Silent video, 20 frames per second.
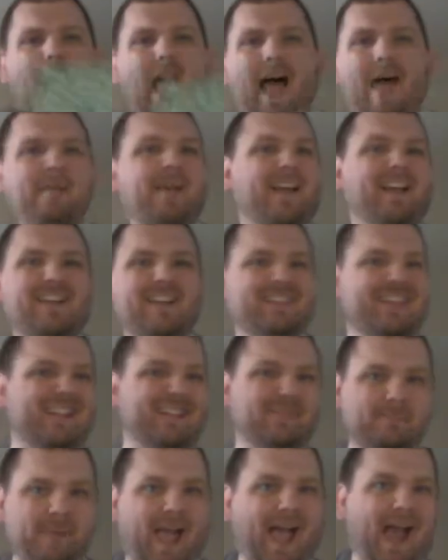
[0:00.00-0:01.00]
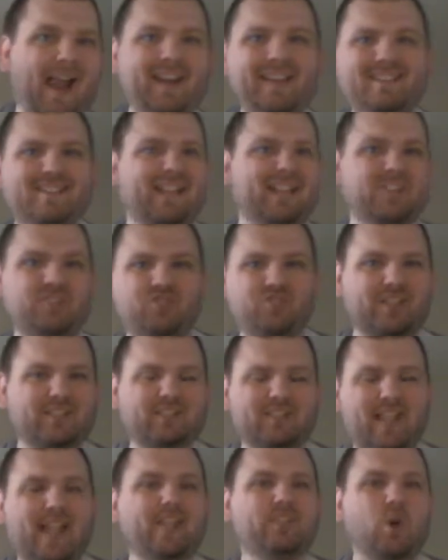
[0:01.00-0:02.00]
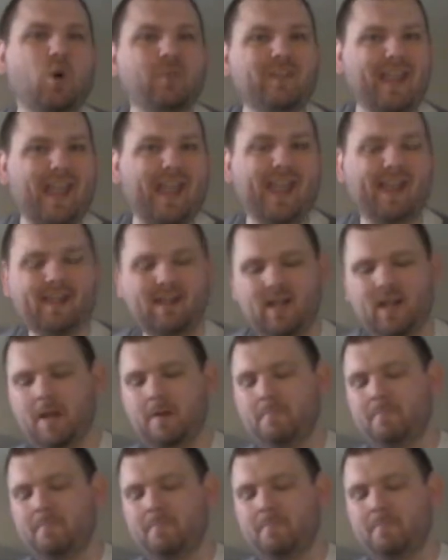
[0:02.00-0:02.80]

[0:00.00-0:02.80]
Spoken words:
not going to say it's bad. It's okay.